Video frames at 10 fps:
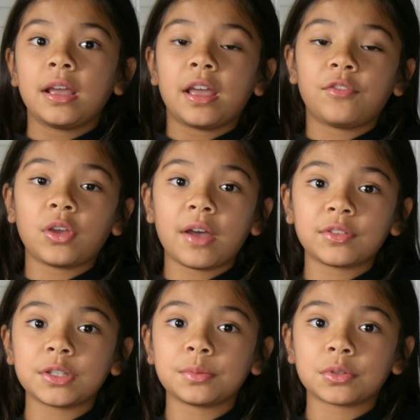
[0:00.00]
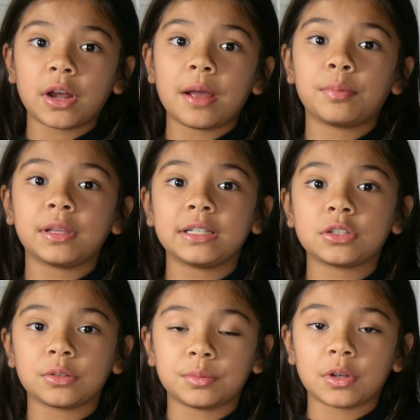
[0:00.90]
If you haven't subscribed, please
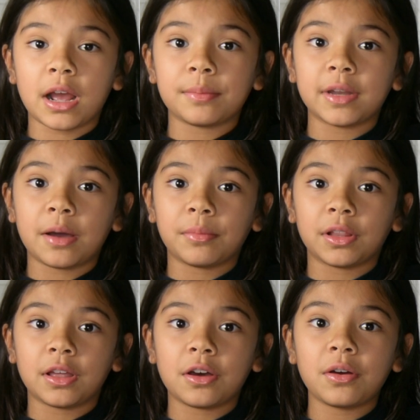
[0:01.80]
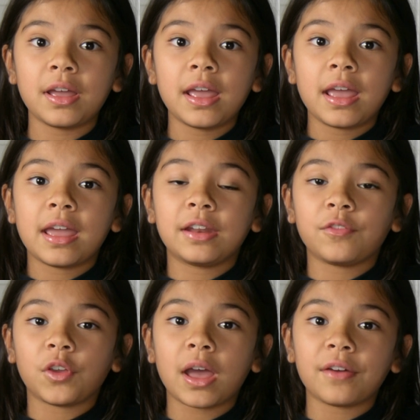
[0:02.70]
subscribe down below. And
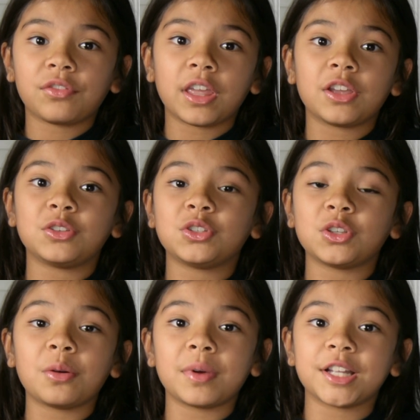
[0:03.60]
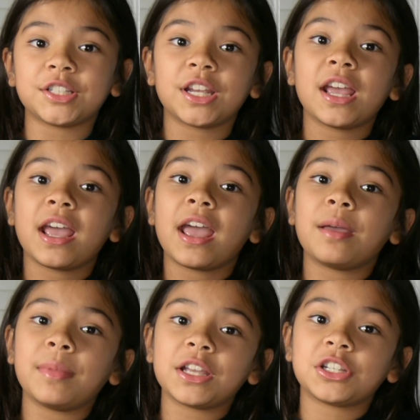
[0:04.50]
if you have, thank you so much.
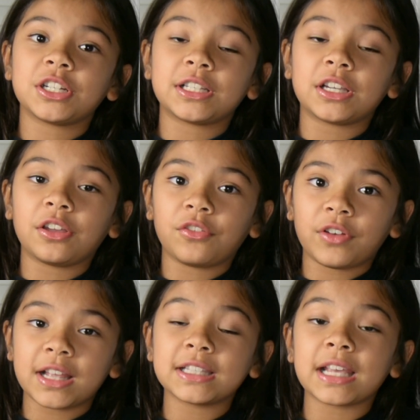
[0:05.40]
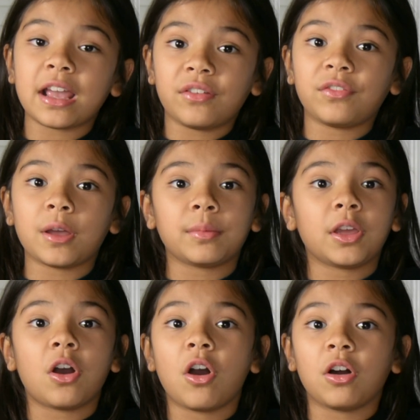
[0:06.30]
And make sure to tell your friends and
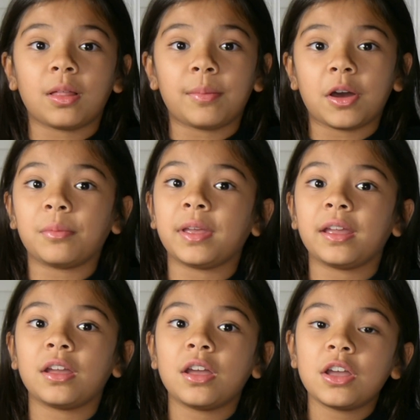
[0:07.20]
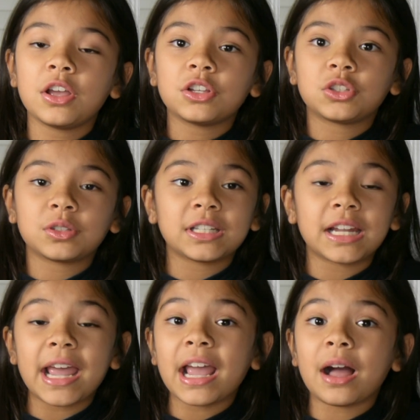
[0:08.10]
family all about me. So
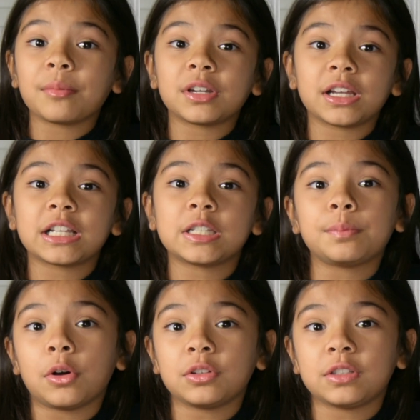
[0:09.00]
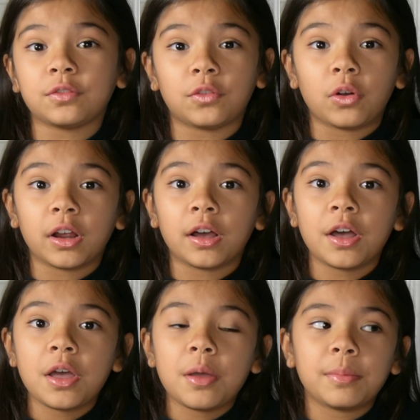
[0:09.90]
today I'm going to expose Sephora
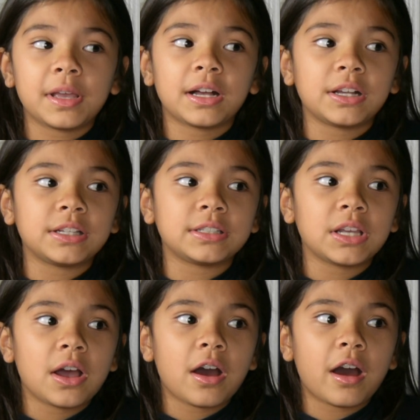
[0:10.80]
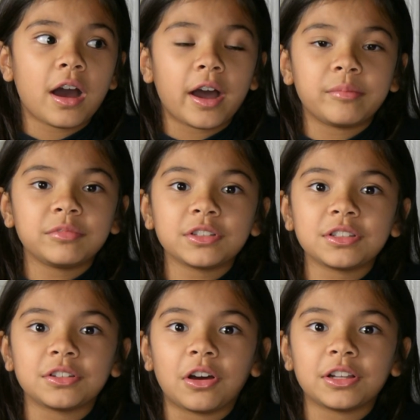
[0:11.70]
because I'm
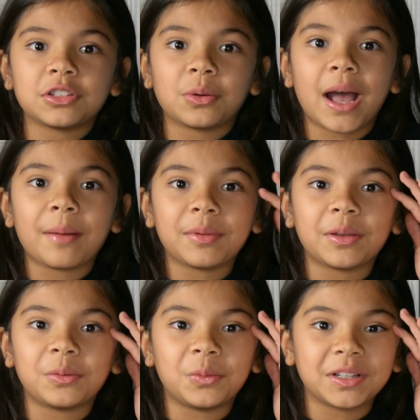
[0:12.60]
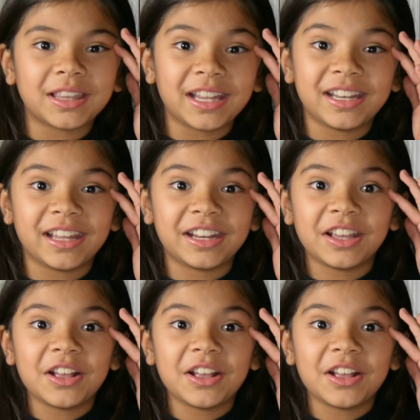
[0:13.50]
just not so happy on what they did.